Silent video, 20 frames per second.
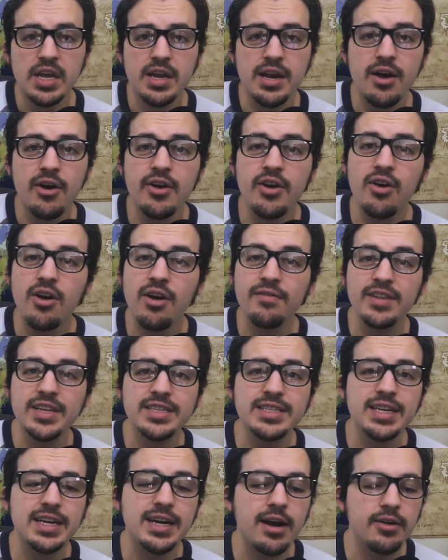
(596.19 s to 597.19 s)
Now here I've
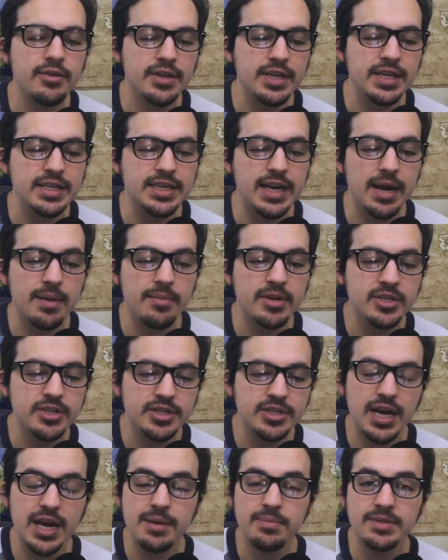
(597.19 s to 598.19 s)
listed out the damage
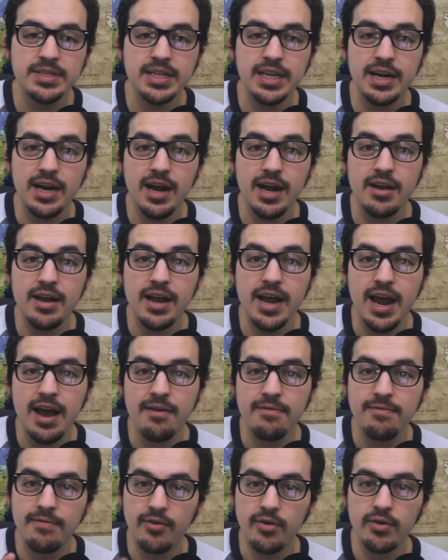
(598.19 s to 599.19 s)
types that I
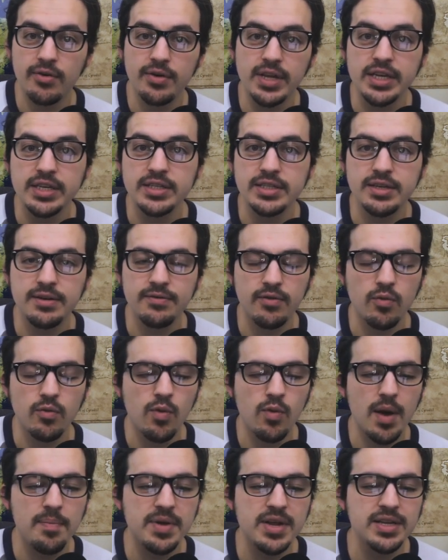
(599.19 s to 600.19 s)
have for these different
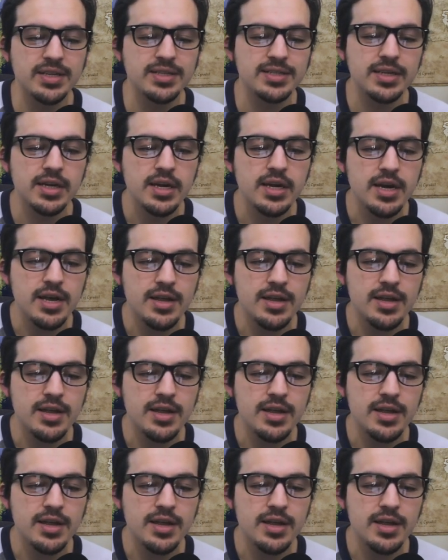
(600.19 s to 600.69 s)
weapons.